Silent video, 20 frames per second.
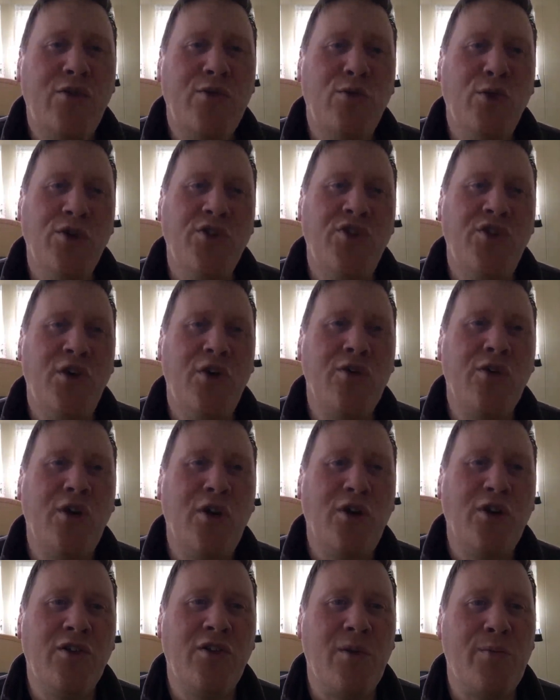were so
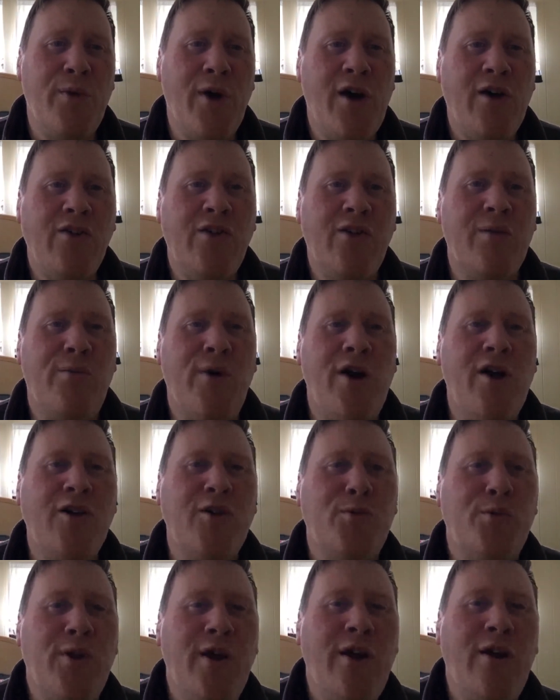good as a
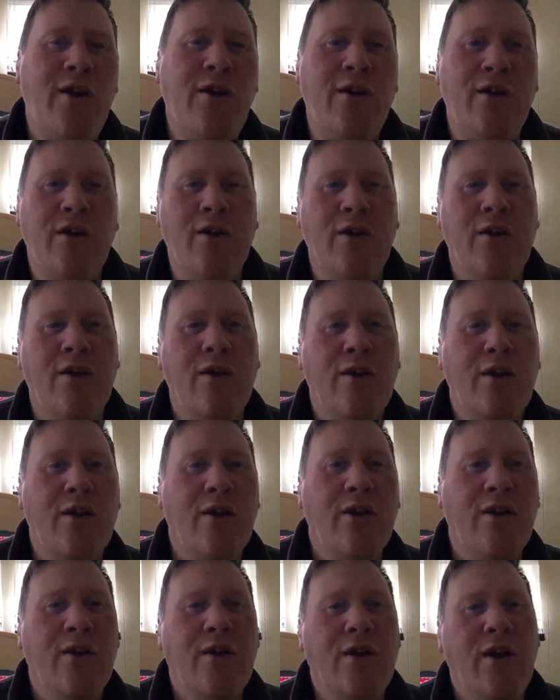box-to-box player.
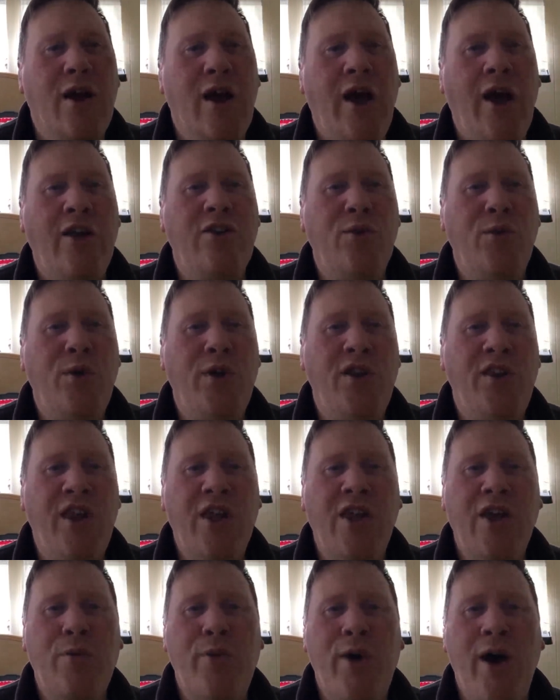And do we
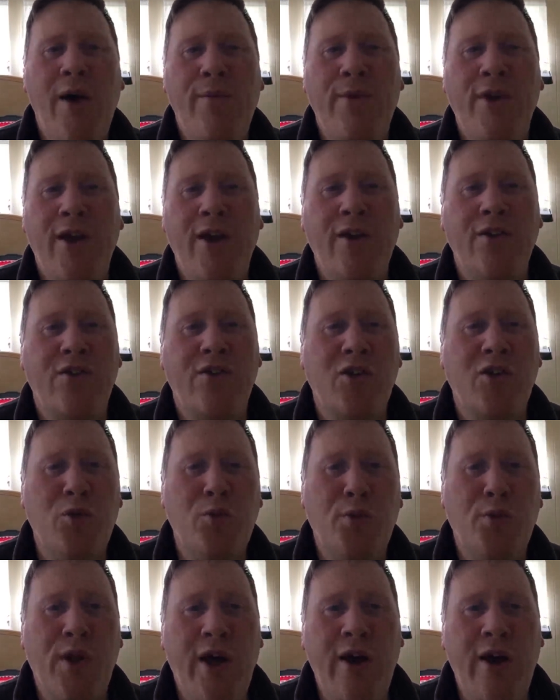think Aubameyang's a
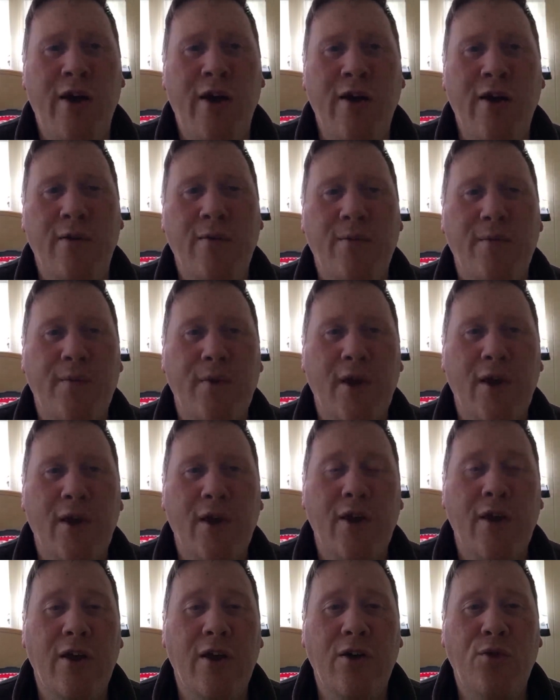good player?
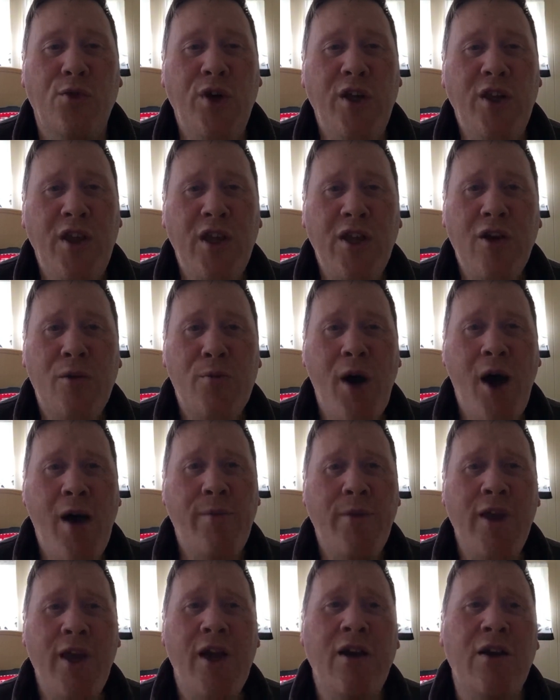We think
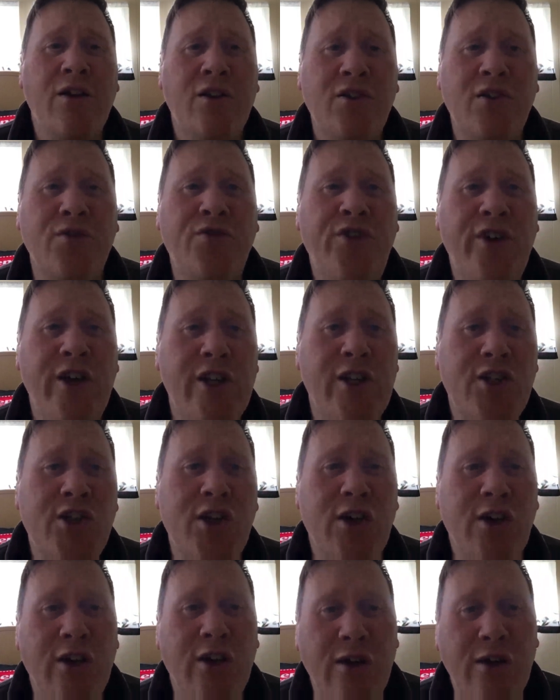Aubameyang is a
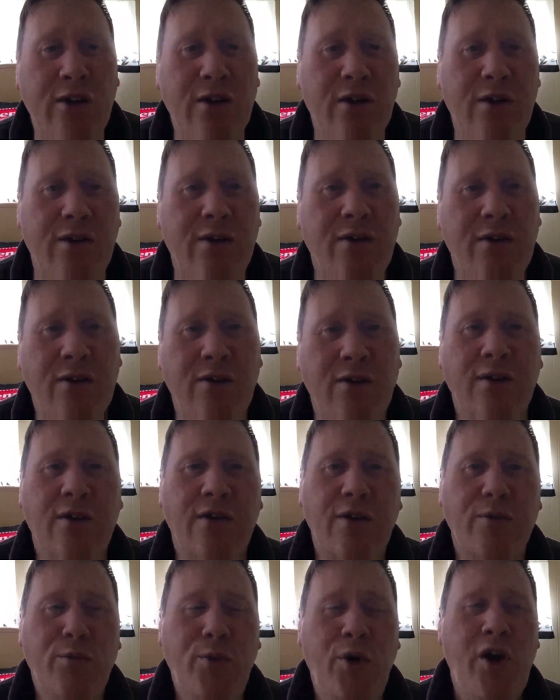finisher,
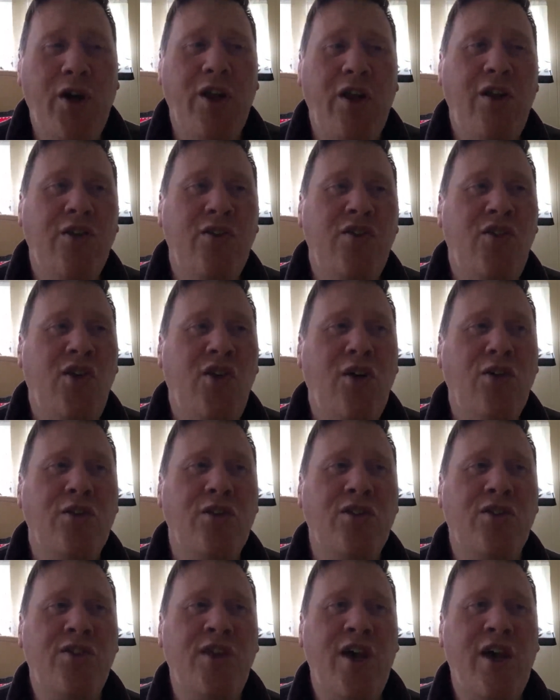but he
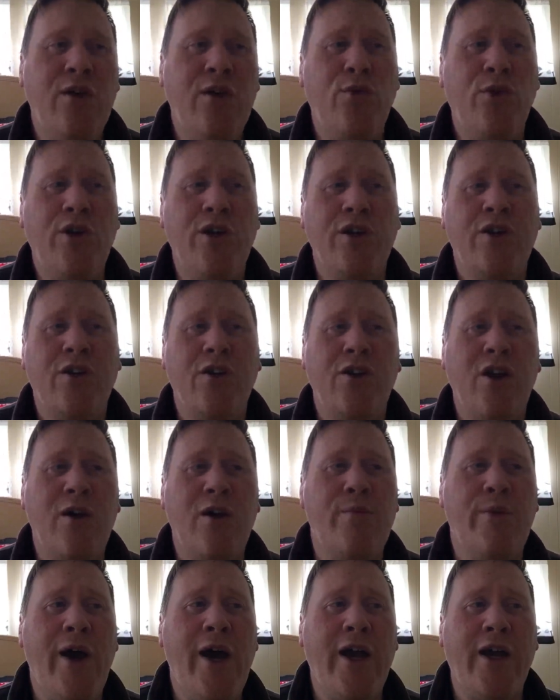showed the side where he could
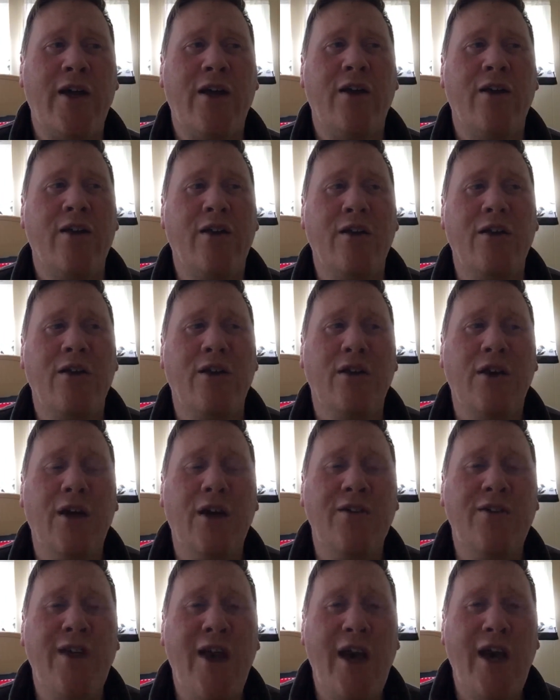come back
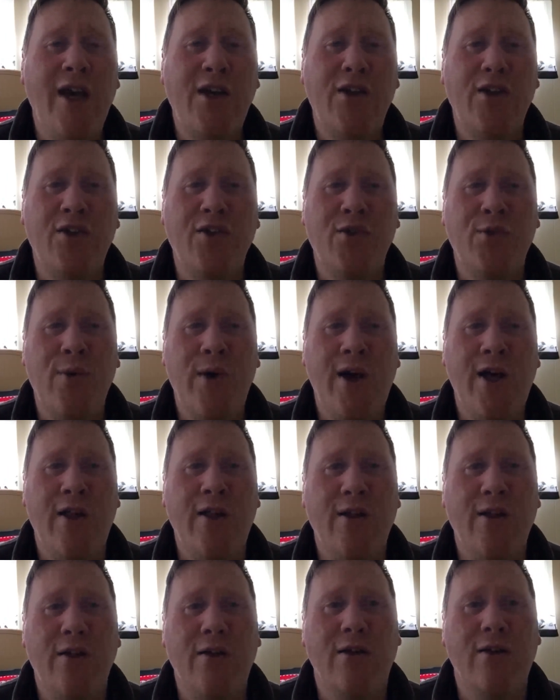and tackle as well.